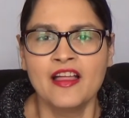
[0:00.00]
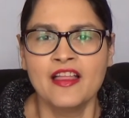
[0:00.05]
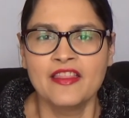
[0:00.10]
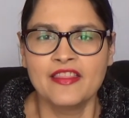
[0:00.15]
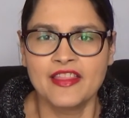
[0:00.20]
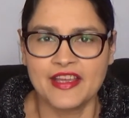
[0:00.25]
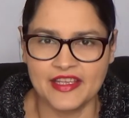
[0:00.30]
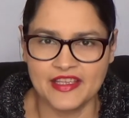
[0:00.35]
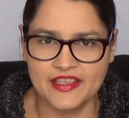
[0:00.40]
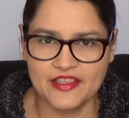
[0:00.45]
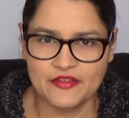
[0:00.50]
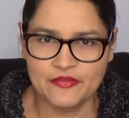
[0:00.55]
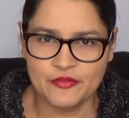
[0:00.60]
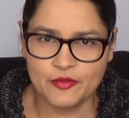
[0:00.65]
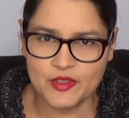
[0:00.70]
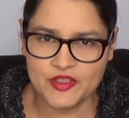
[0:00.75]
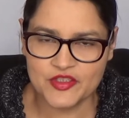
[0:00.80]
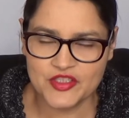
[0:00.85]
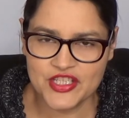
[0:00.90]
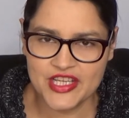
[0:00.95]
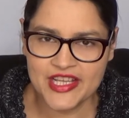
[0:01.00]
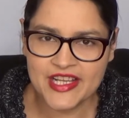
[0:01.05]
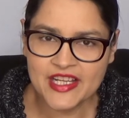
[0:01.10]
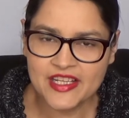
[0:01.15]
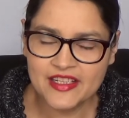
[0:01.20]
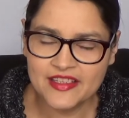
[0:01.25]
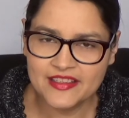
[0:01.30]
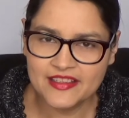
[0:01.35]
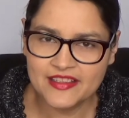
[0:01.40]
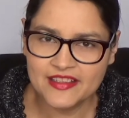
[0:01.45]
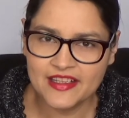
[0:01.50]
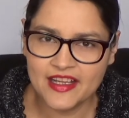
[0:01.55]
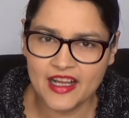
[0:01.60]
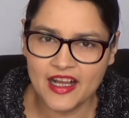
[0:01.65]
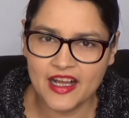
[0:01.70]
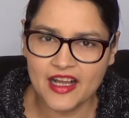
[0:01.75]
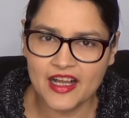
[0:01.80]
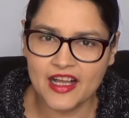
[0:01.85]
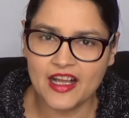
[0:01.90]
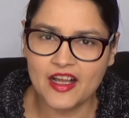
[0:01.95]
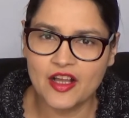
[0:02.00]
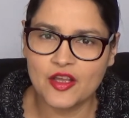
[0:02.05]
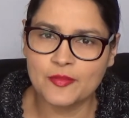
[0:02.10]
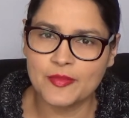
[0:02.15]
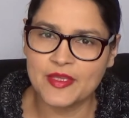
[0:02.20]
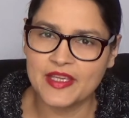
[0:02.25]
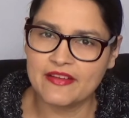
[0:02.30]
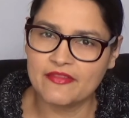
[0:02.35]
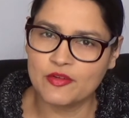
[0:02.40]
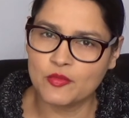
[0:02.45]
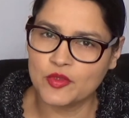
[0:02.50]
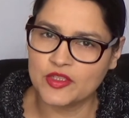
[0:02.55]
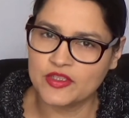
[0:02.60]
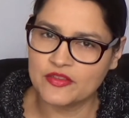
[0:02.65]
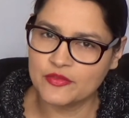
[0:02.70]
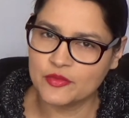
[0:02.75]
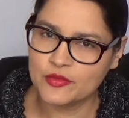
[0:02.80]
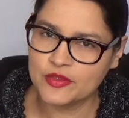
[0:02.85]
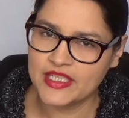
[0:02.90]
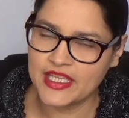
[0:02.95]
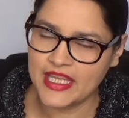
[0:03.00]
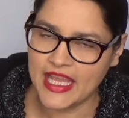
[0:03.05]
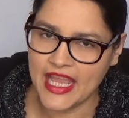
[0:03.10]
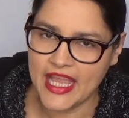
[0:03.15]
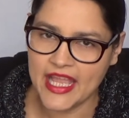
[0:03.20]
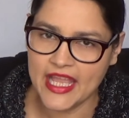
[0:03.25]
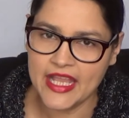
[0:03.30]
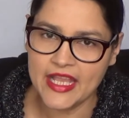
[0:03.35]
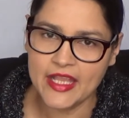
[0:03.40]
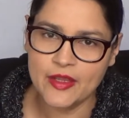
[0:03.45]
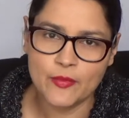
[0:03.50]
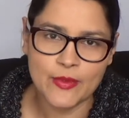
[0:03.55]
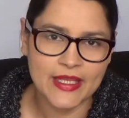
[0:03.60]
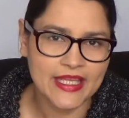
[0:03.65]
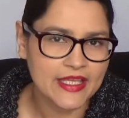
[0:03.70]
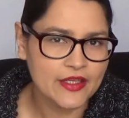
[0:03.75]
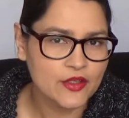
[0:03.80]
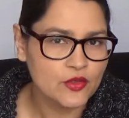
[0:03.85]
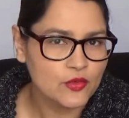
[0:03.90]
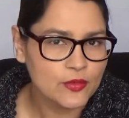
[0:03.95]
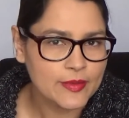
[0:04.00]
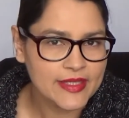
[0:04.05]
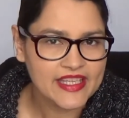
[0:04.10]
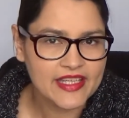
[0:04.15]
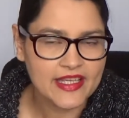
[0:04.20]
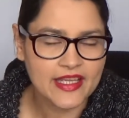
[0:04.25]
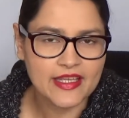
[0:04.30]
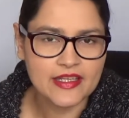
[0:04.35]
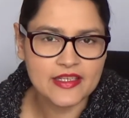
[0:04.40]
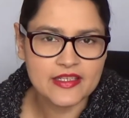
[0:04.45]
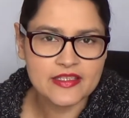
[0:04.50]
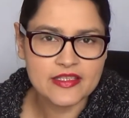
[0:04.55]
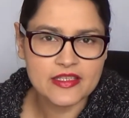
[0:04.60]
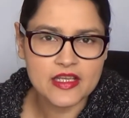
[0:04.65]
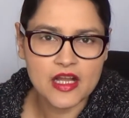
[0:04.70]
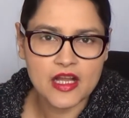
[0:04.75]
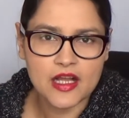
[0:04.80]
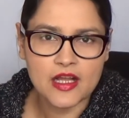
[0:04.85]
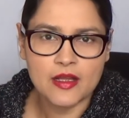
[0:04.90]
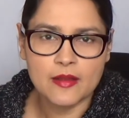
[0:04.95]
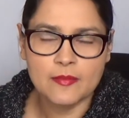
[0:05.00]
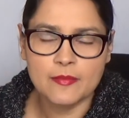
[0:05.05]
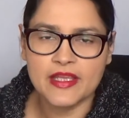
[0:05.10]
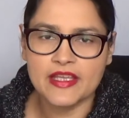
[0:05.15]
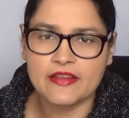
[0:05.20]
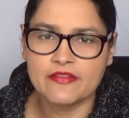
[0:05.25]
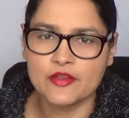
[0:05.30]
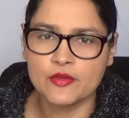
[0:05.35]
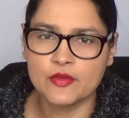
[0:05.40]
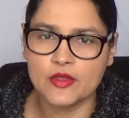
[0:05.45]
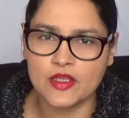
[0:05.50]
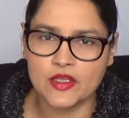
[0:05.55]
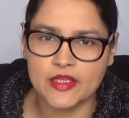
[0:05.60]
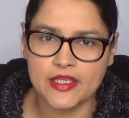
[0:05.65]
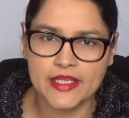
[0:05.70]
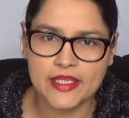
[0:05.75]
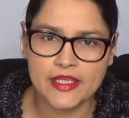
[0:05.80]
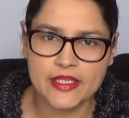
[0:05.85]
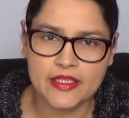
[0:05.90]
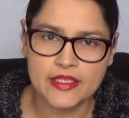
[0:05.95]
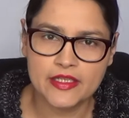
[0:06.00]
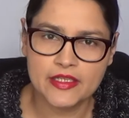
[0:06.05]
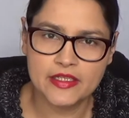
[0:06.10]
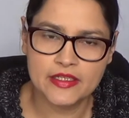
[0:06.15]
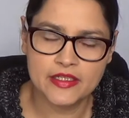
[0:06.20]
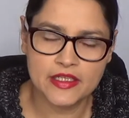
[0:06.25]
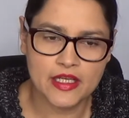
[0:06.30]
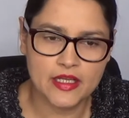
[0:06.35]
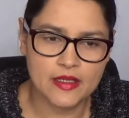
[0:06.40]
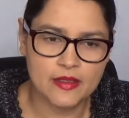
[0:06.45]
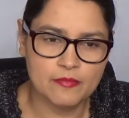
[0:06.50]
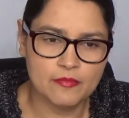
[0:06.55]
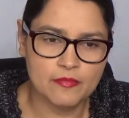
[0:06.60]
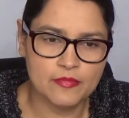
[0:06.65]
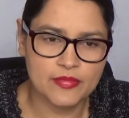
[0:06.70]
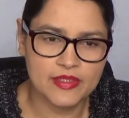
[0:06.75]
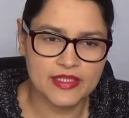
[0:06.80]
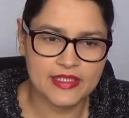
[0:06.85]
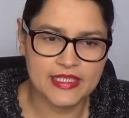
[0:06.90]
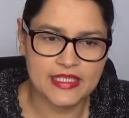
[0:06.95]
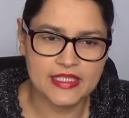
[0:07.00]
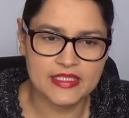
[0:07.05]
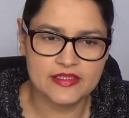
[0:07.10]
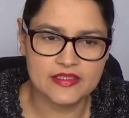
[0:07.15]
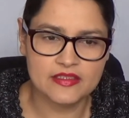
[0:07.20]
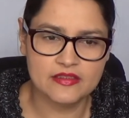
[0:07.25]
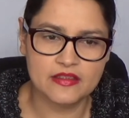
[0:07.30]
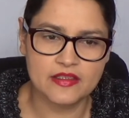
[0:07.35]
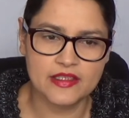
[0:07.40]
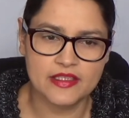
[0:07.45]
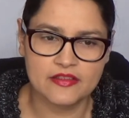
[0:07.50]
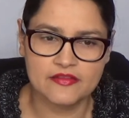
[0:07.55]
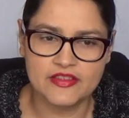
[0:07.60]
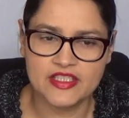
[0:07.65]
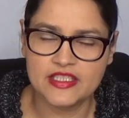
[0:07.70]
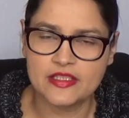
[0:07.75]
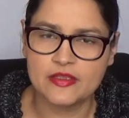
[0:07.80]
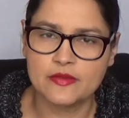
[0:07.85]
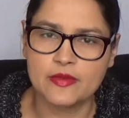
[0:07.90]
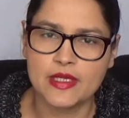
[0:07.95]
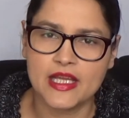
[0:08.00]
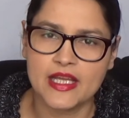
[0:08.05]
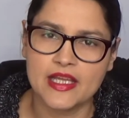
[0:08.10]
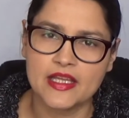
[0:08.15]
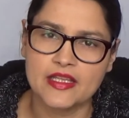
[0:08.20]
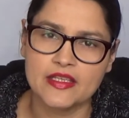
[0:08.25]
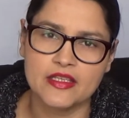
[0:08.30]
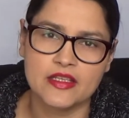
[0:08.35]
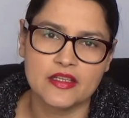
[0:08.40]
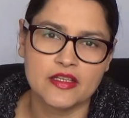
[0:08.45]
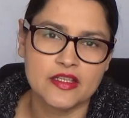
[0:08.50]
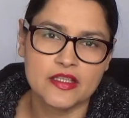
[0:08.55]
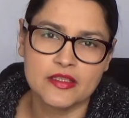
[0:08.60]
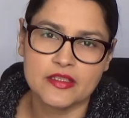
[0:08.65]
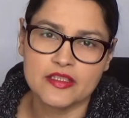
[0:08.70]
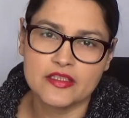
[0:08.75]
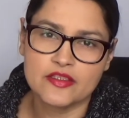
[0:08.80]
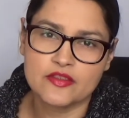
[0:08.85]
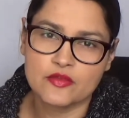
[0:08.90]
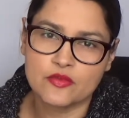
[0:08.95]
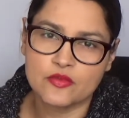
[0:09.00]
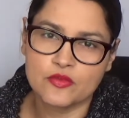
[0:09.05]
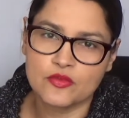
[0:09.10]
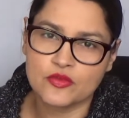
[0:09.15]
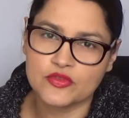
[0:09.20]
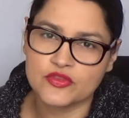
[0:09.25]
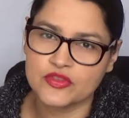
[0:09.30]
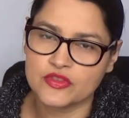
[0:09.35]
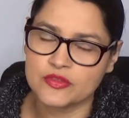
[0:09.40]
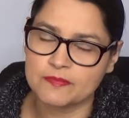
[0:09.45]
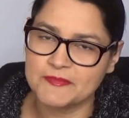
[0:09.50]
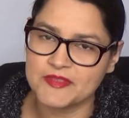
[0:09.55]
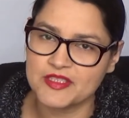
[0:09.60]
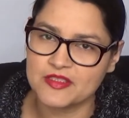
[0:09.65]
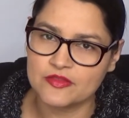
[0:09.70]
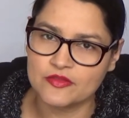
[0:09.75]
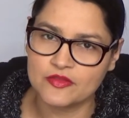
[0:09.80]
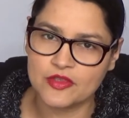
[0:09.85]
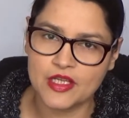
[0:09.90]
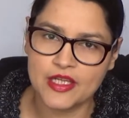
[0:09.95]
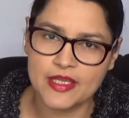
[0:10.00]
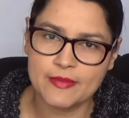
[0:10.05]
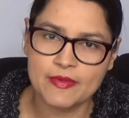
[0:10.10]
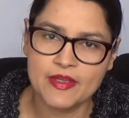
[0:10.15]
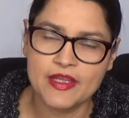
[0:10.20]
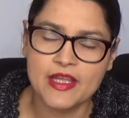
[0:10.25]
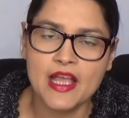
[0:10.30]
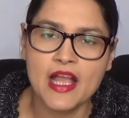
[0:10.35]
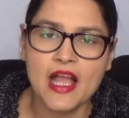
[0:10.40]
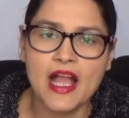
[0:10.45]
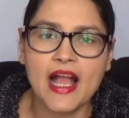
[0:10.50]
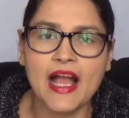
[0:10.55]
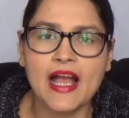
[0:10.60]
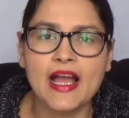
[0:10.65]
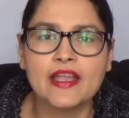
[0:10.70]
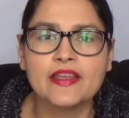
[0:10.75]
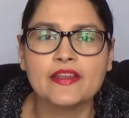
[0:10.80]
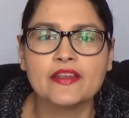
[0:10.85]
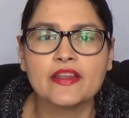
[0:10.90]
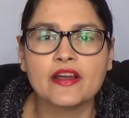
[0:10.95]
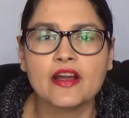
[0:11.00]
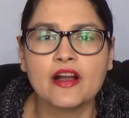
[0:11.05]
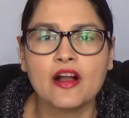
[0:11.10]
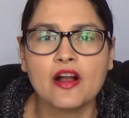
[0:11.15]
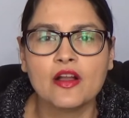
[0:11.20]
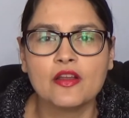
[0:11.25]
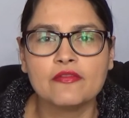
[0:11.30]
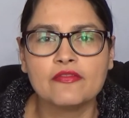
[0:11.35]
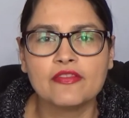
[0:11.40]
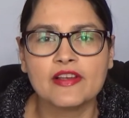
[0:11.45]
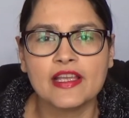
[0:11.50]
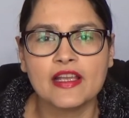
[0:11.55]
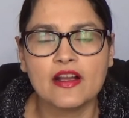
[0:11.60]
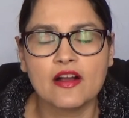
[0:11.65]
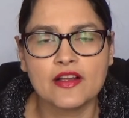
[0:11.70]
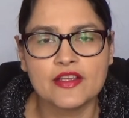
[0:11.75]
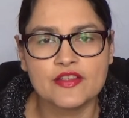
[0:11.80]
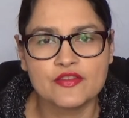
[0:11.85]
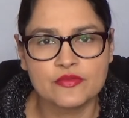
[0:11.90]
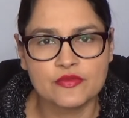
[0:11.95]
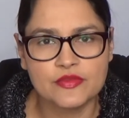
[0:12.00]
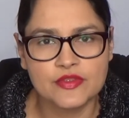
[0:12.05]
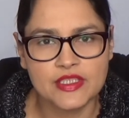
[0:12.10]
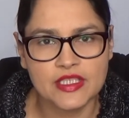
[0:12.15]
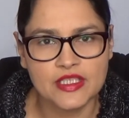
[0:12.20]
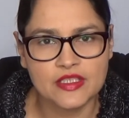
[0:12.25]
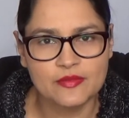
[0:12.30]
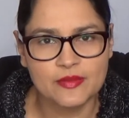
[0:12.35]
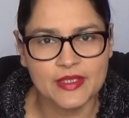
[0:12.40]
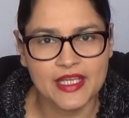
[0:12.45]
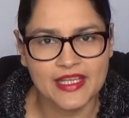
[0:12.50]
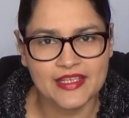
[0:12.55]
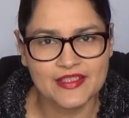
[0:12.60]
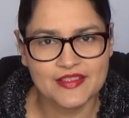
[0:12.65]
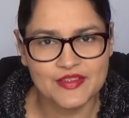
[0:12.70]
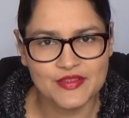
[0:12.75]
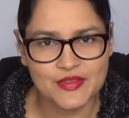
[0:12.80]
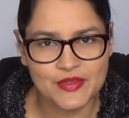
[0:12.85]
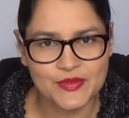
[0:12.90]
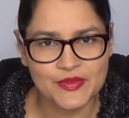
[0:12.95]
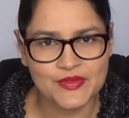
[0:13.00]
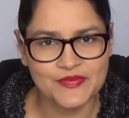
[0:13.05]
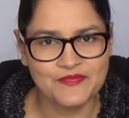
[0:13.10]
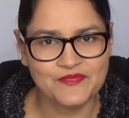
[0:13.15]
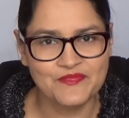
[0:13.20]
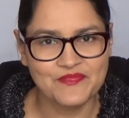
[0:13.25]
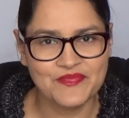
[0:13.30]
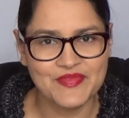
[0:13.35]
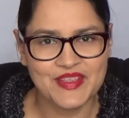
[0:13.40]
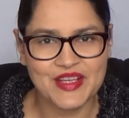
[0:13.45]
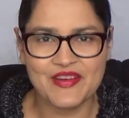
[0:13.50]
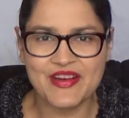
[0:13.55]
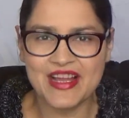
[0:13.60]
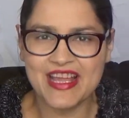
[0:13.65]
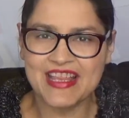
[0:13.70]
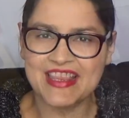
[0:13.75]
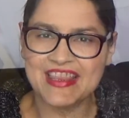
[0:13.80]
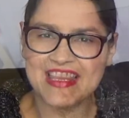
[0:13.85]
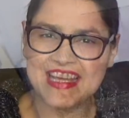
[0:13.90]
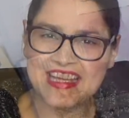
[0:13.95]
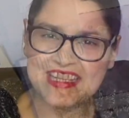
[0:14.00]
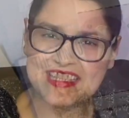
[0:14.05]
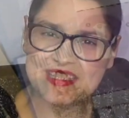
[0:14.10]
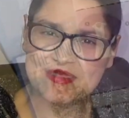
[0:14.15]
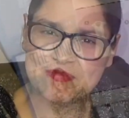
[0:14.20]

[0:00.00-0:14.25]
thank you for watching. Hope you have a wonderful day, week or weekend. If you like, please like the video and or subscribe, and hopefully I shall see you again soon. Alright, thanks,